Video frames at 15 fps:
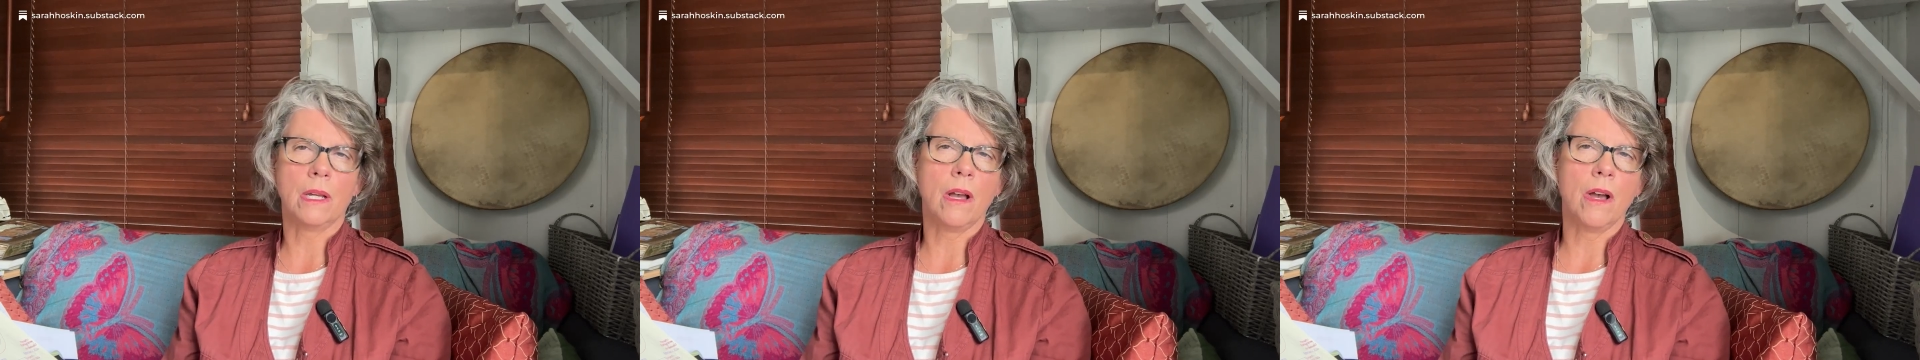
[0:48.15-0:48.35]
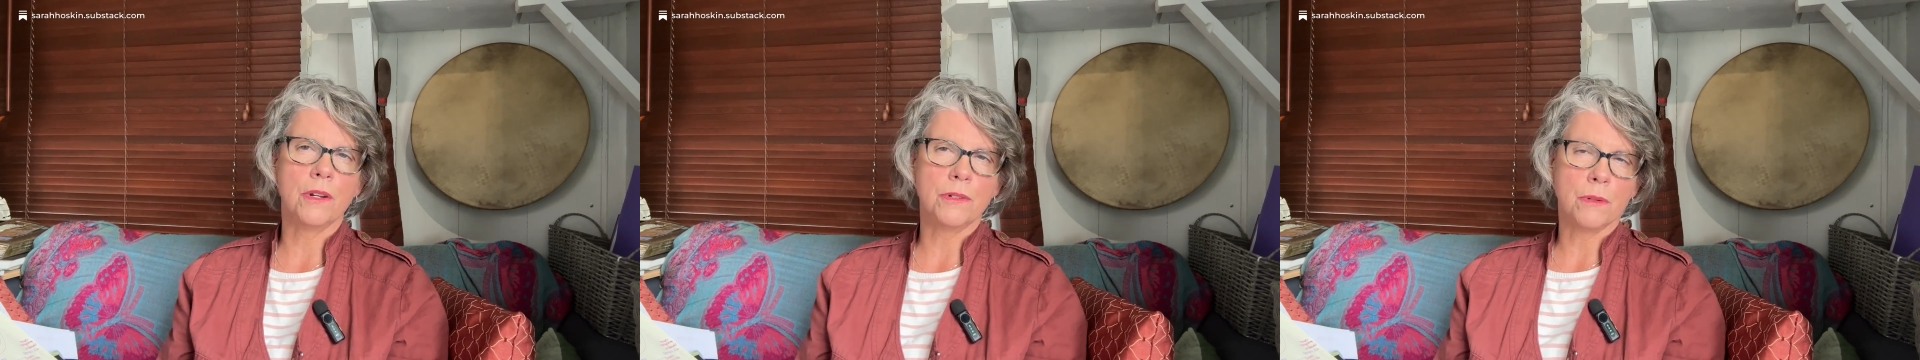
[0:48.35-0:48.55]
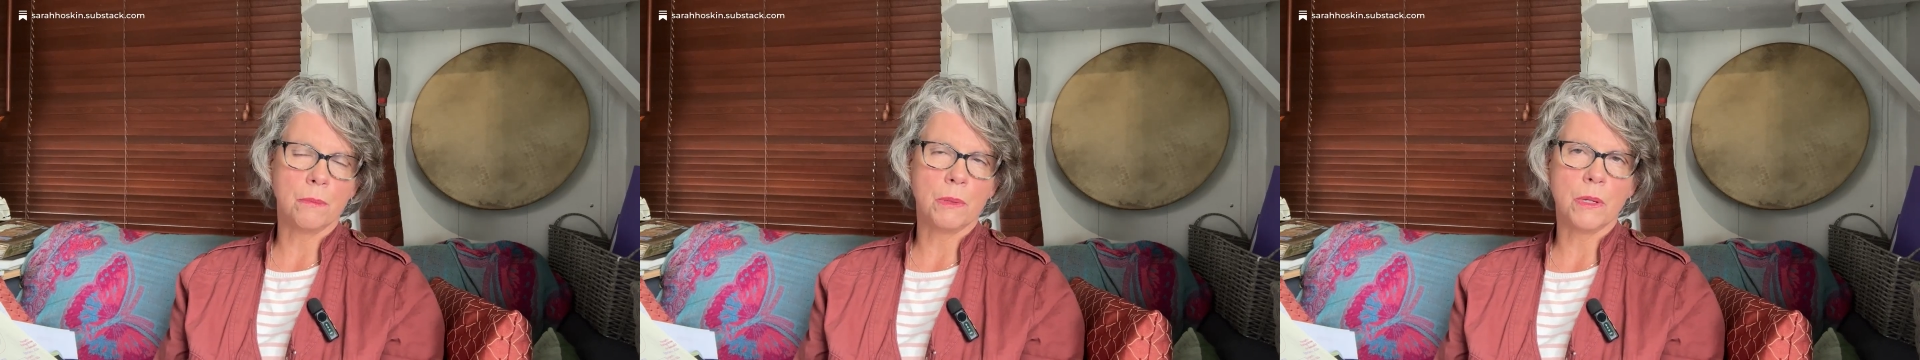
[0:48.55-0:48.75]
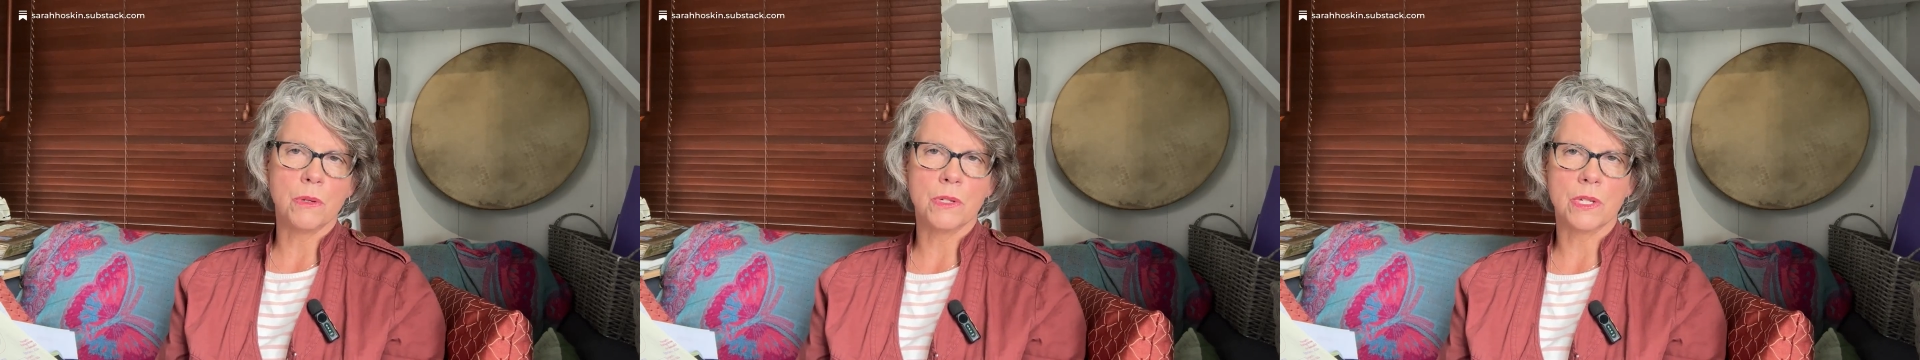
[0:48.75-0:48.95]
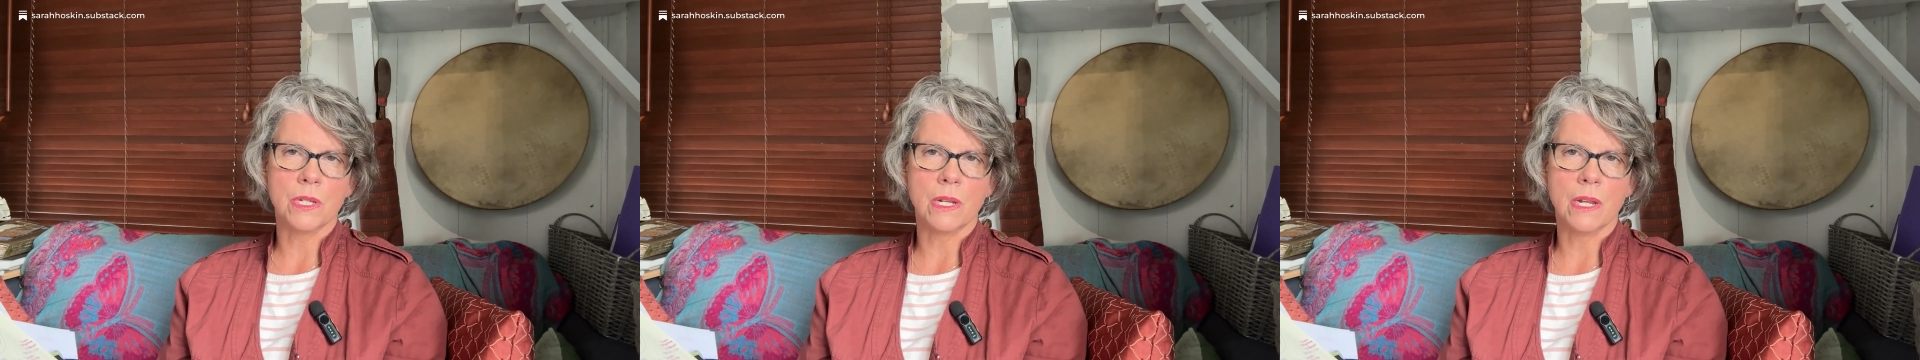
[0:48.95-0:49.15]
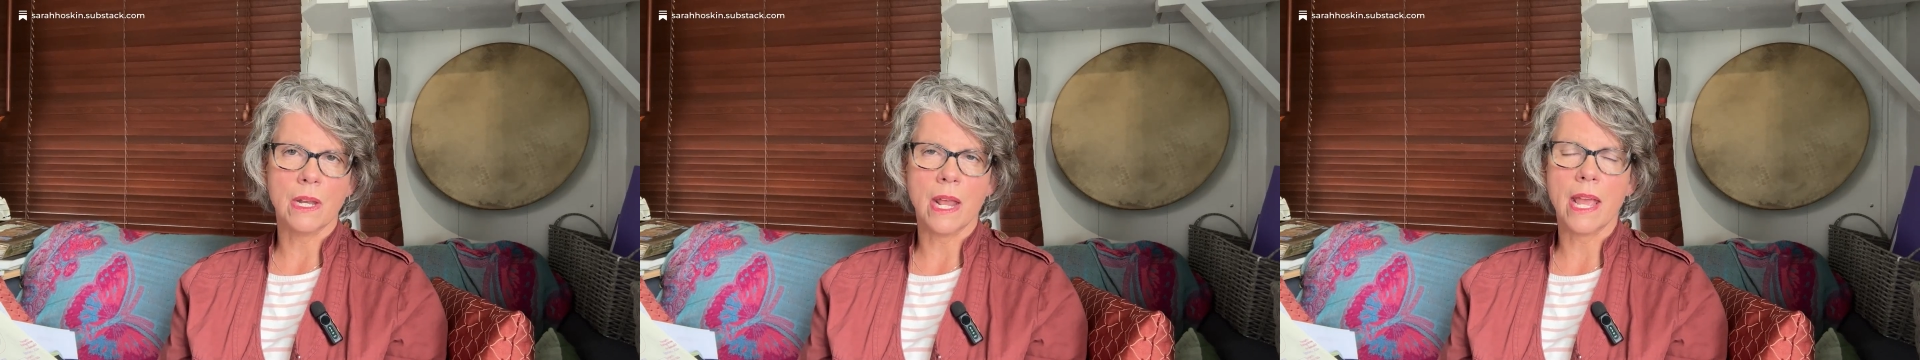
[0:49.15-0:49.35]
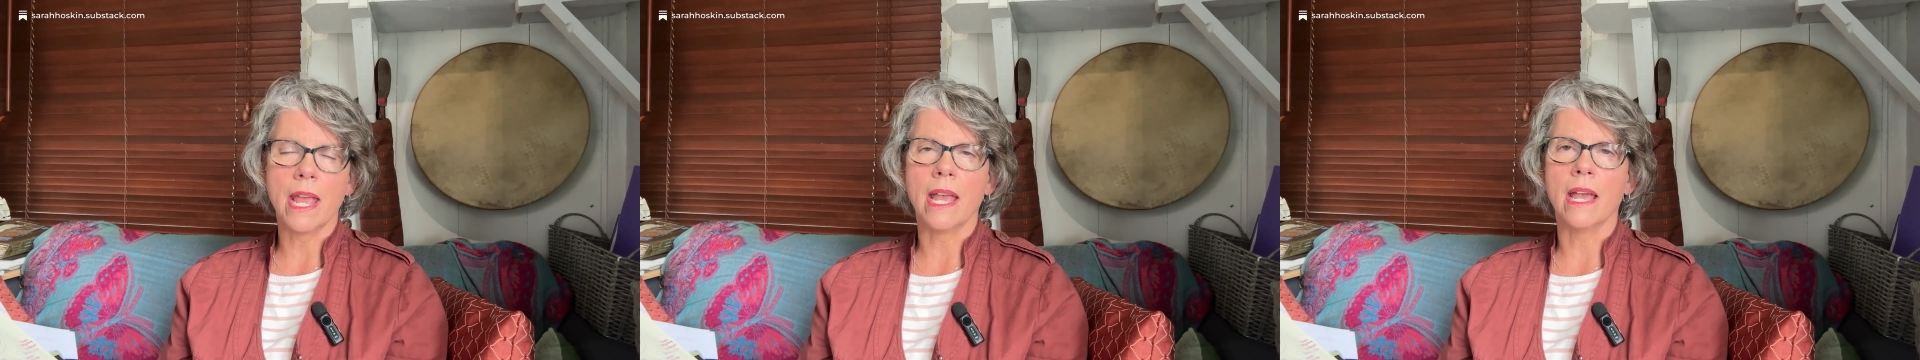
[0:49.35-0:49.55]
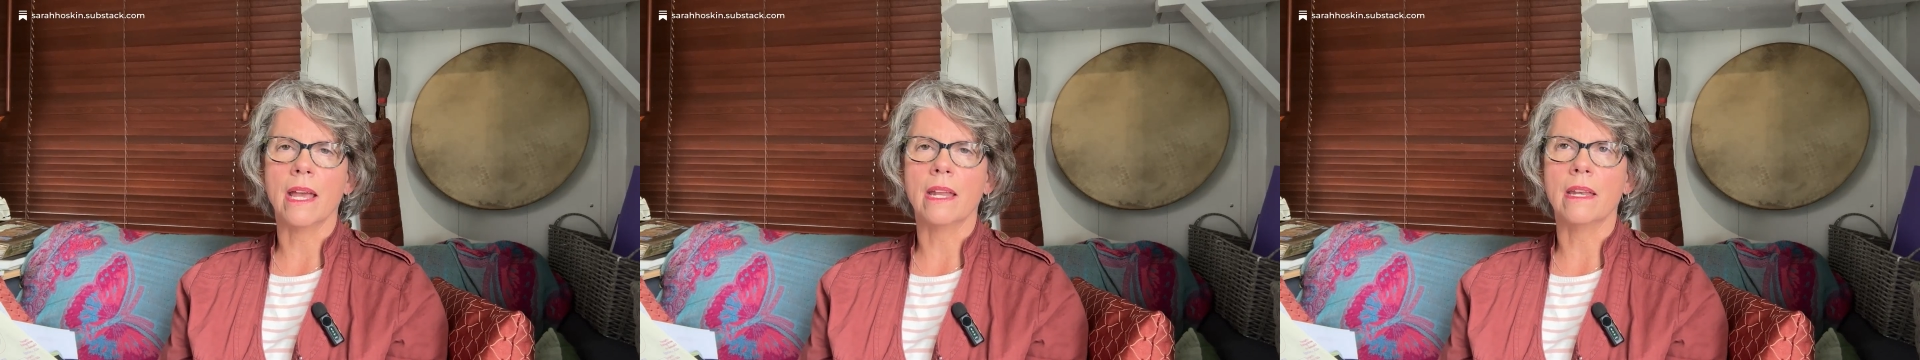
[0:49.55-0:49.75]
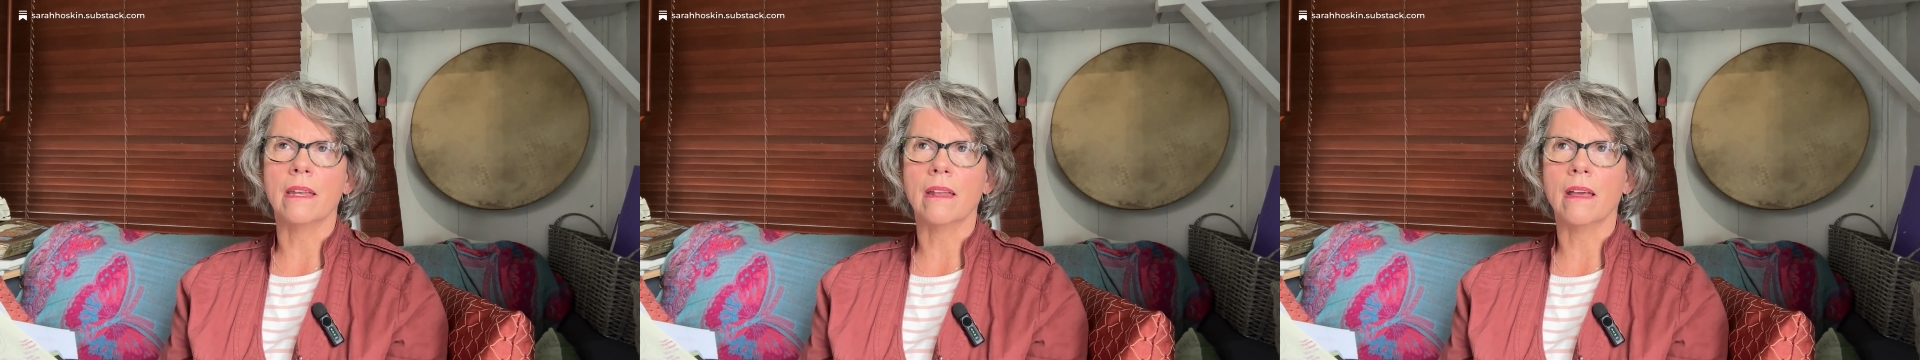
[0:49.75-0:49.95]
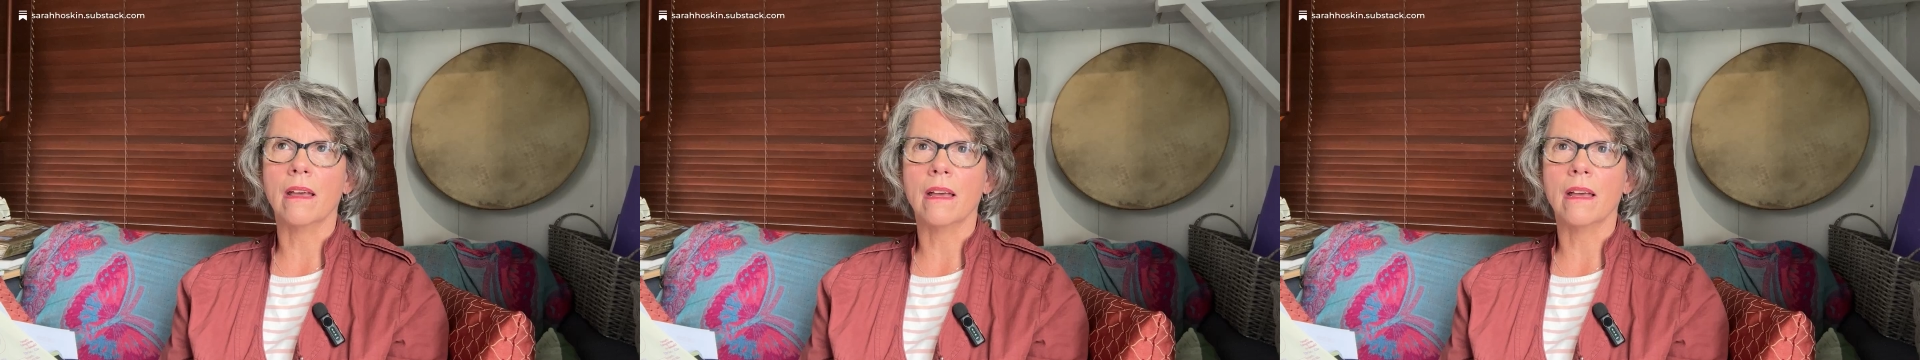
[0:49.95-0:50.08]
contribution and